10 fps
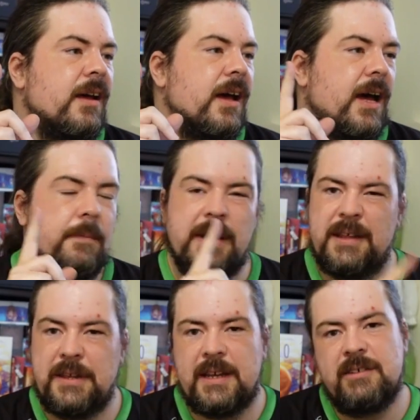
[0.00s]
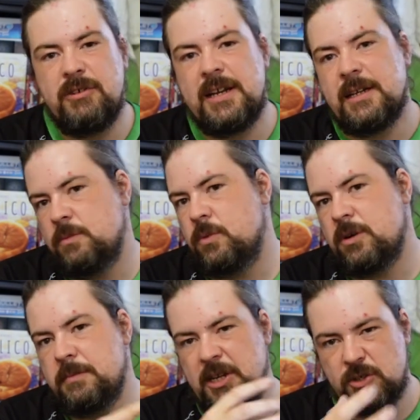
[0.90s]
But I think I really
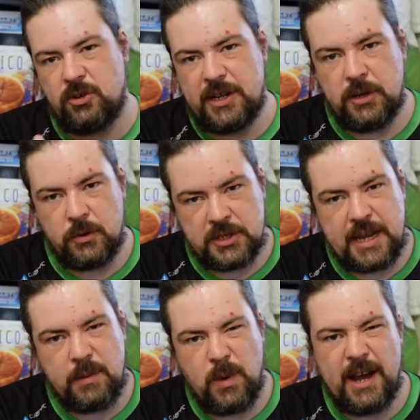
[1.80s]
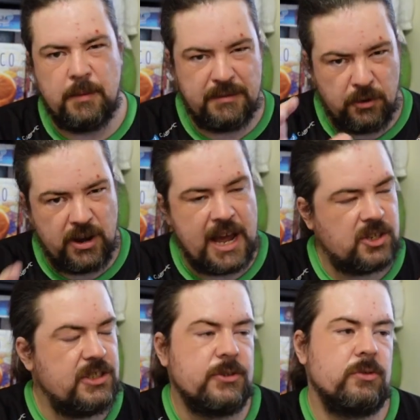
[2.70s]
want to make sure I know this game well before I
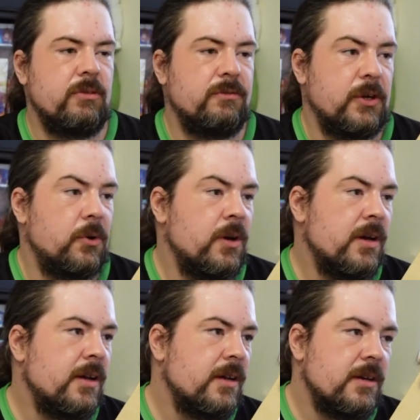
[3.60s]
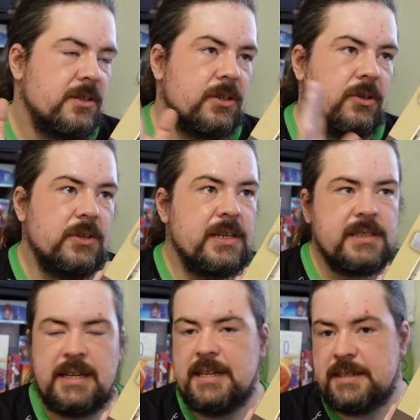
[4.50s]
actually do the review. So
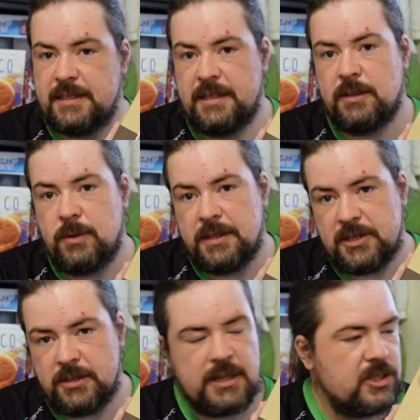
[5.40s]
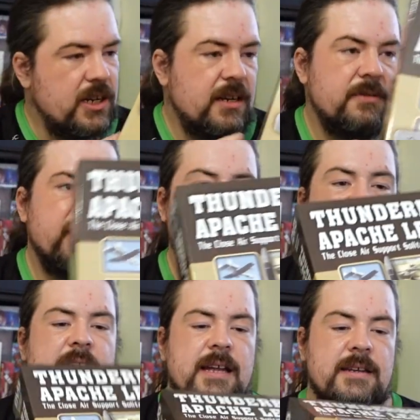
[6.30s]
this is the other one that's on that shelf,
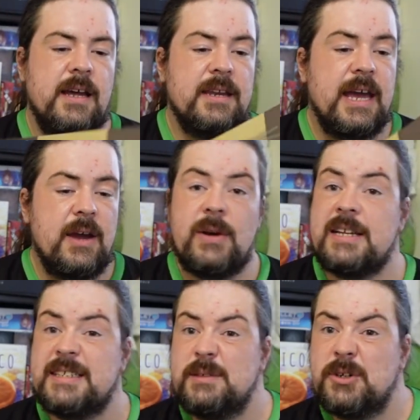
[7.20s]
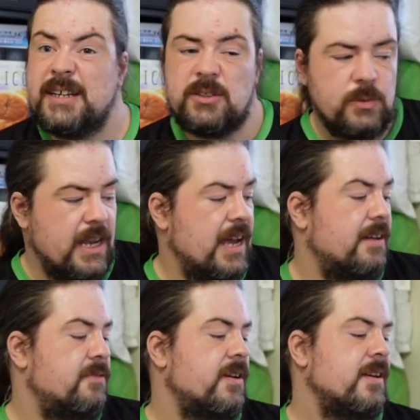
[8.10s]
and now let's see what else we
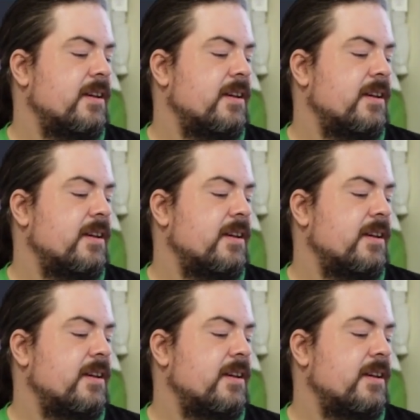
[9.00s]
have.